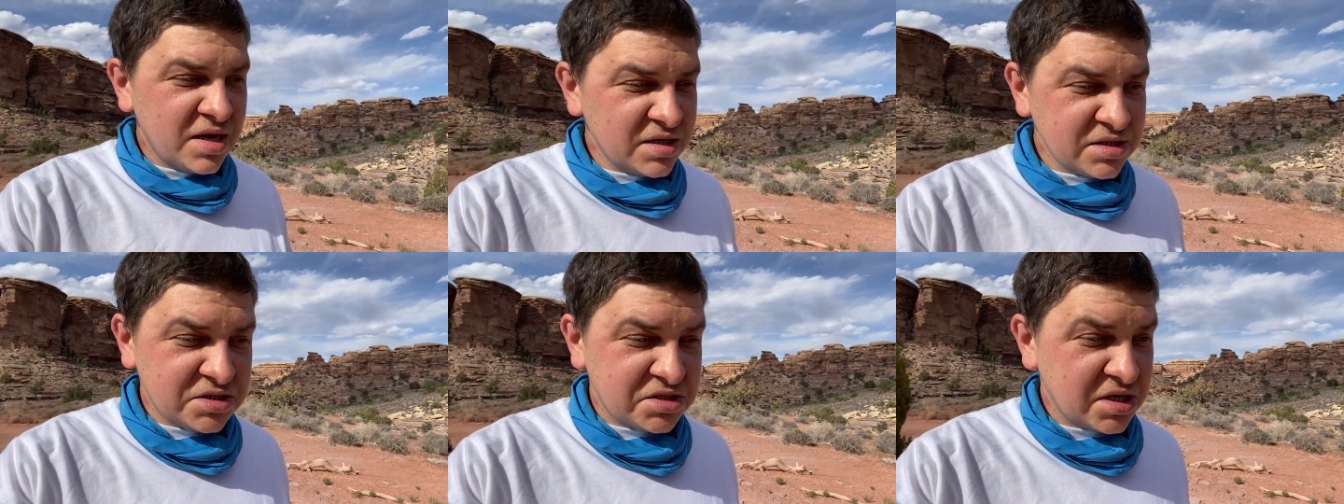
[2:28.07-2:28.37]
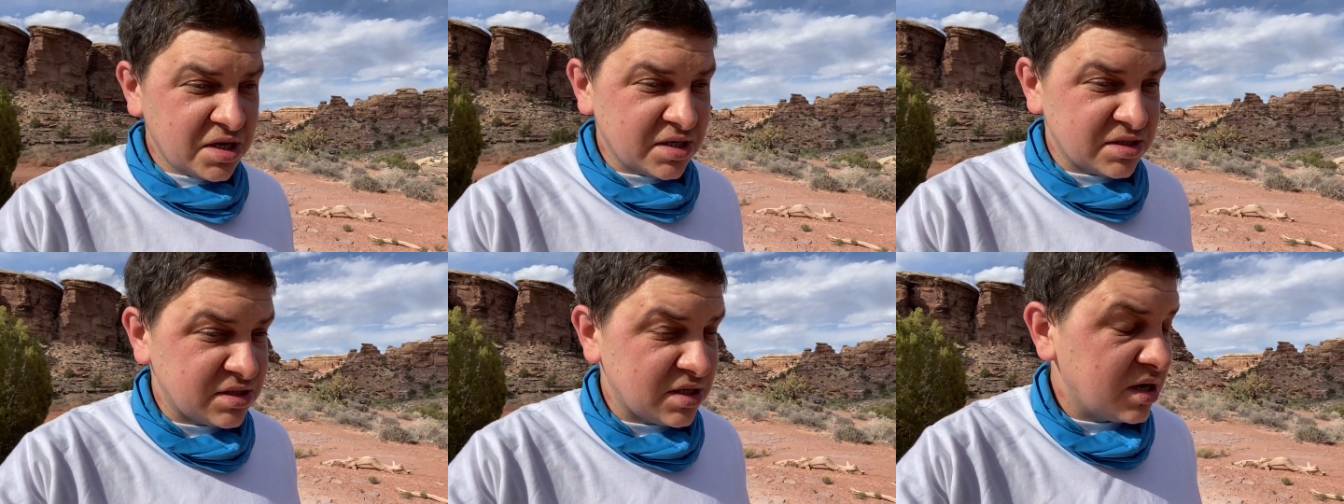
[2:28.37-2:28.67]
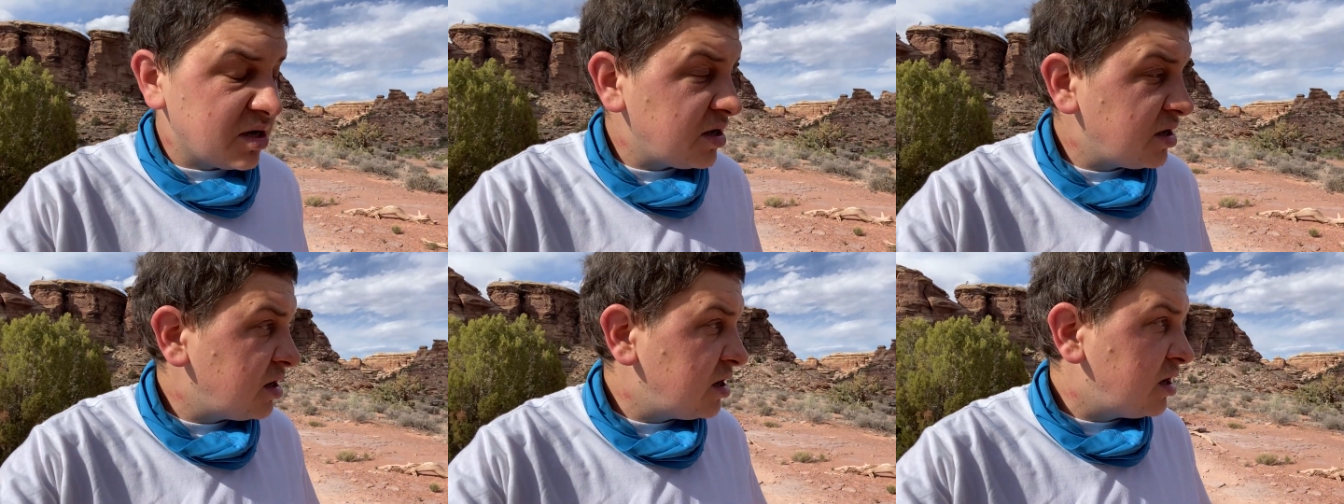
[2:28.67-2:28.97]
it's just
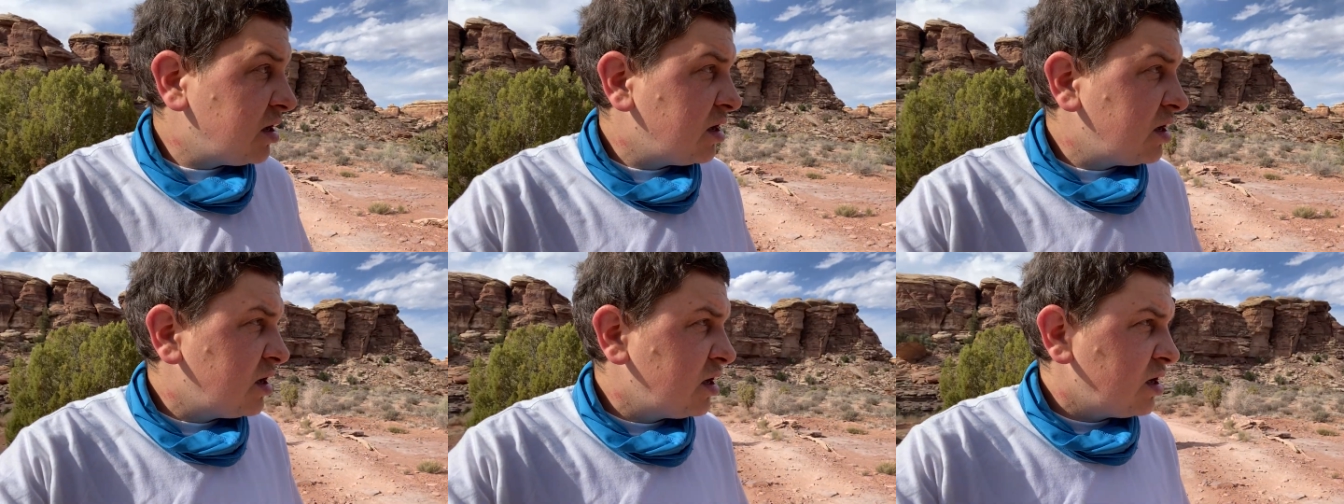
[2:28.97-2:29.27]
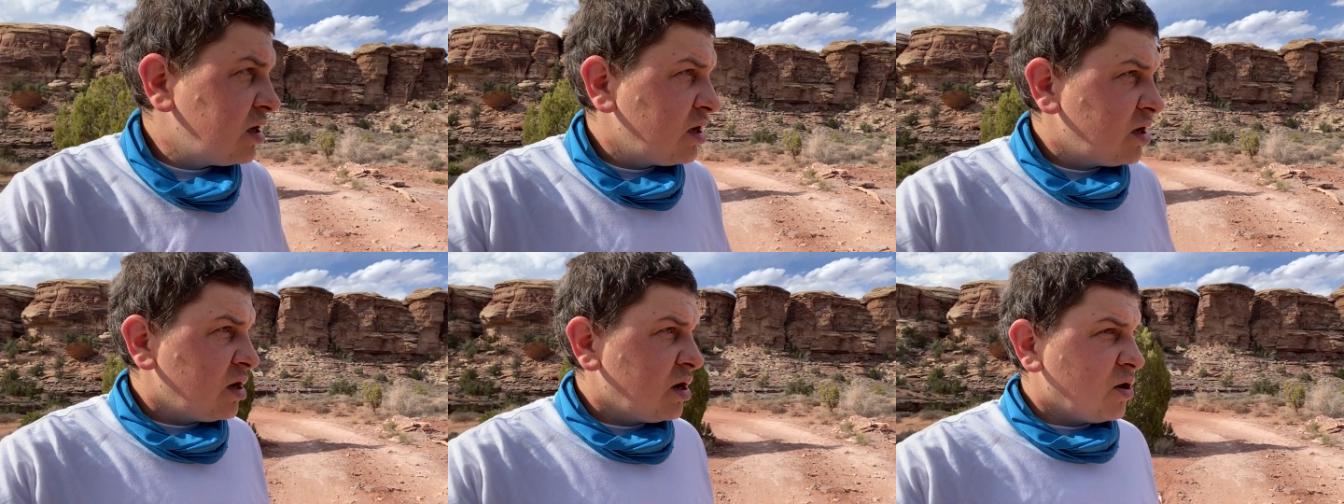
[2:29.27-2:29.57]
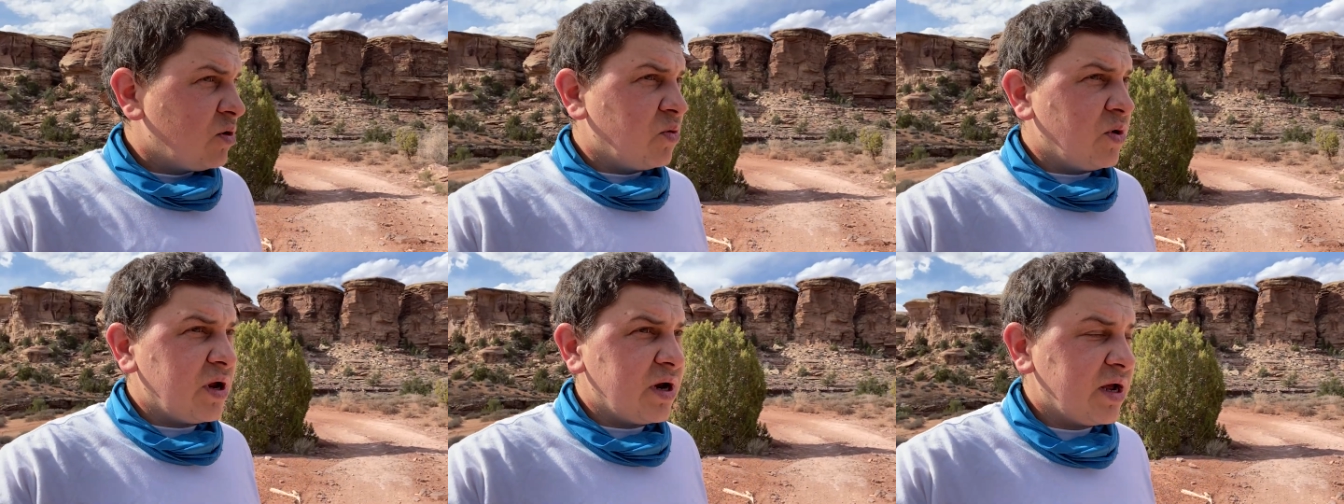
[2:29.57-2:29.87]

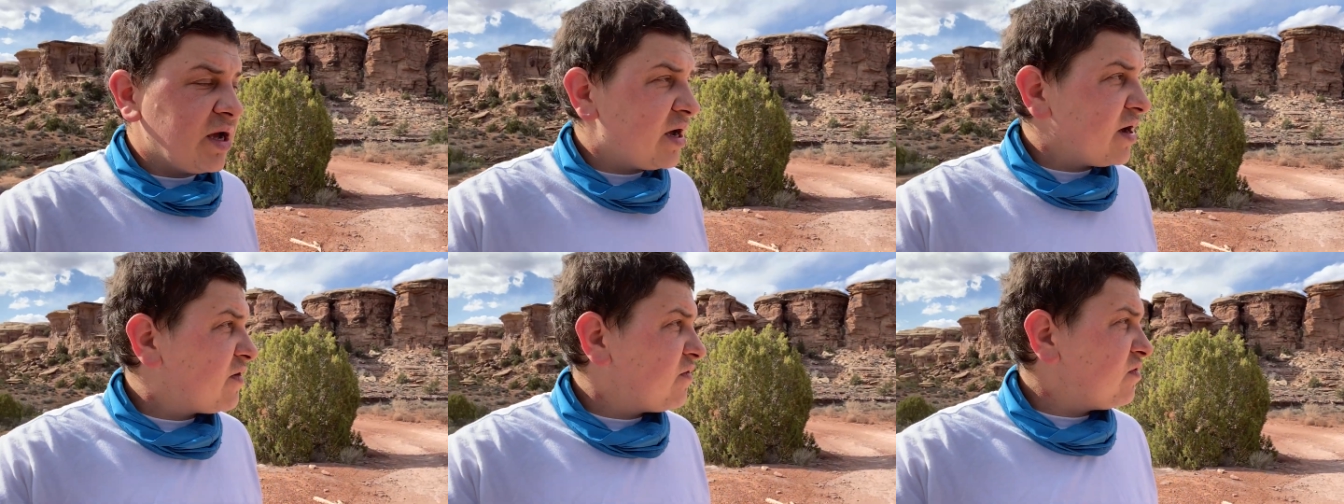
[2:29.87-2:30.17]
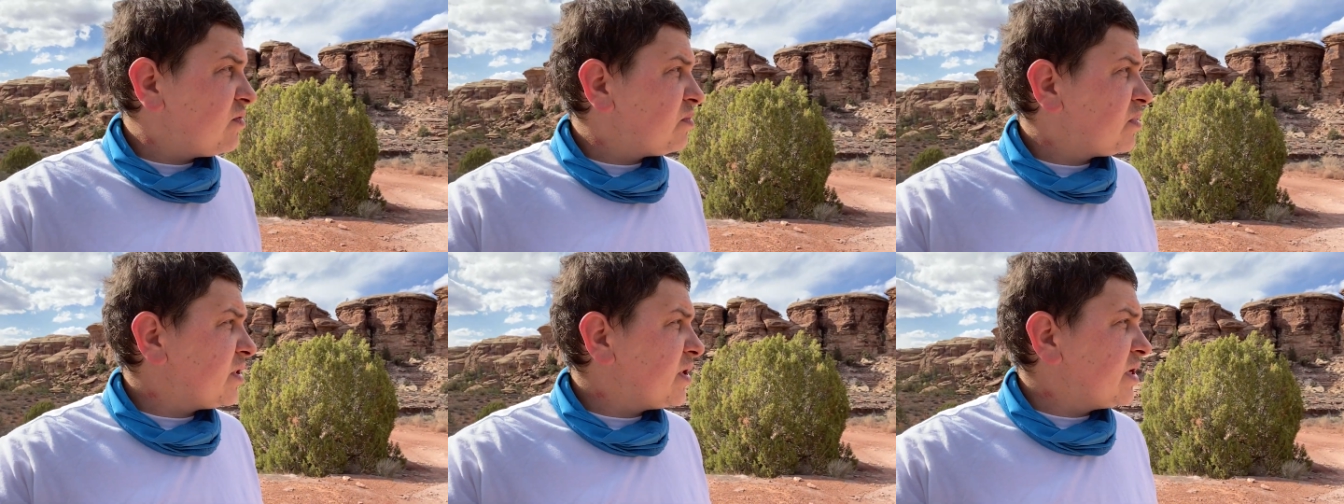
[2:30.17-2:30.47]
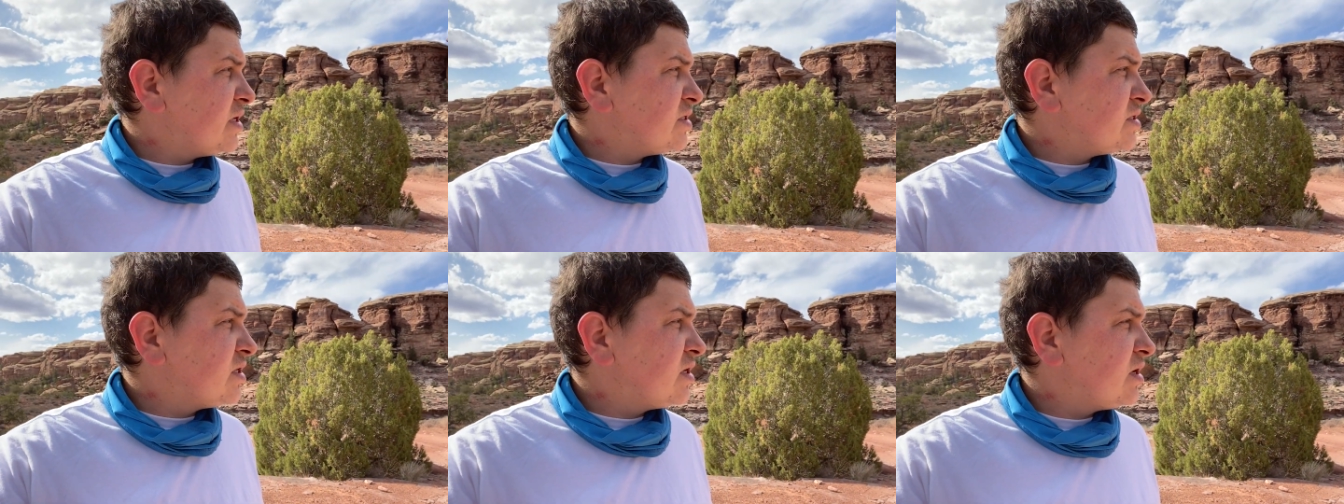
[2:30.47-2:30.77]
one heck of a
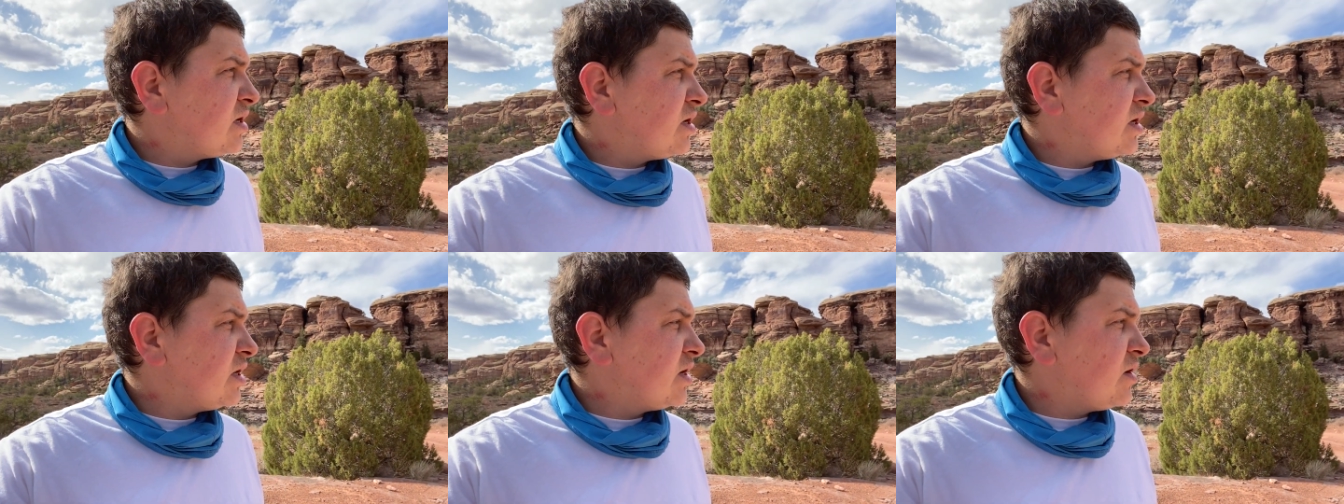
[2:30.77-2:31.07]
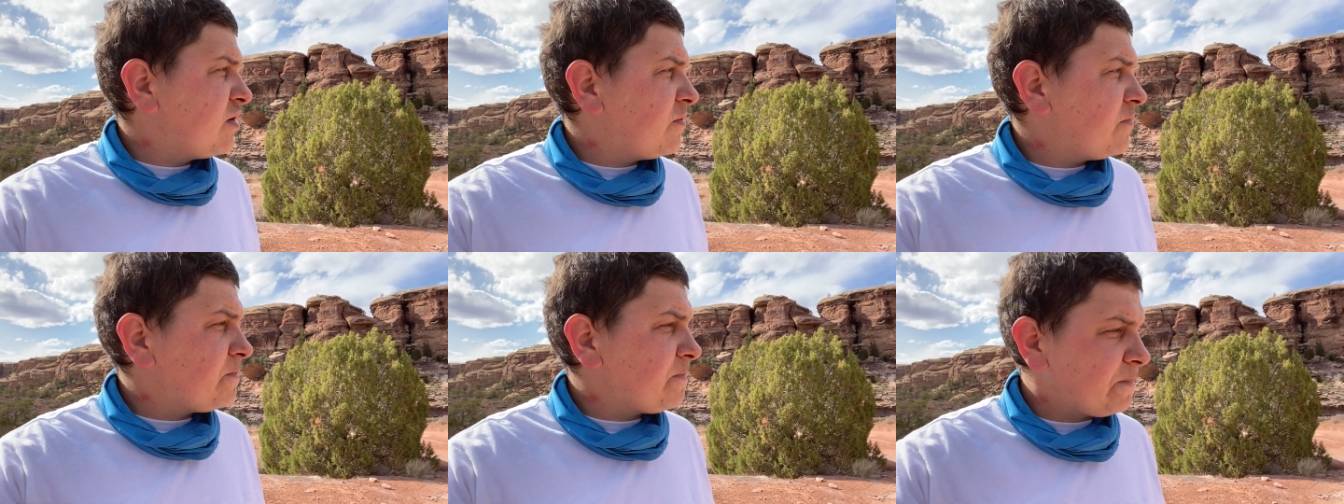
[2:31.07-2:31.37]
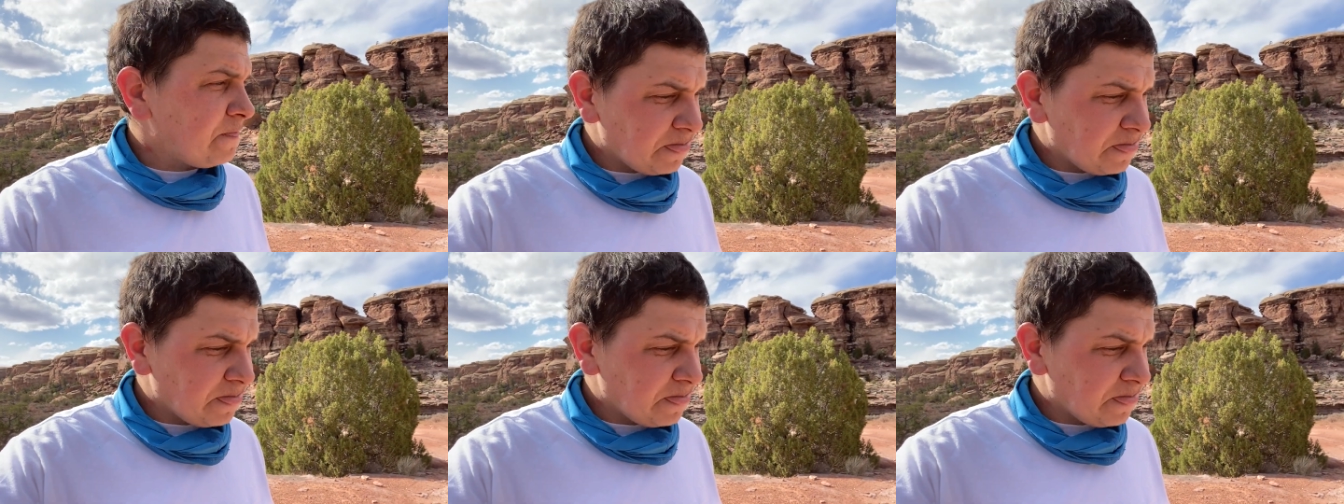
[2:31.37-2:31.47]
place you know,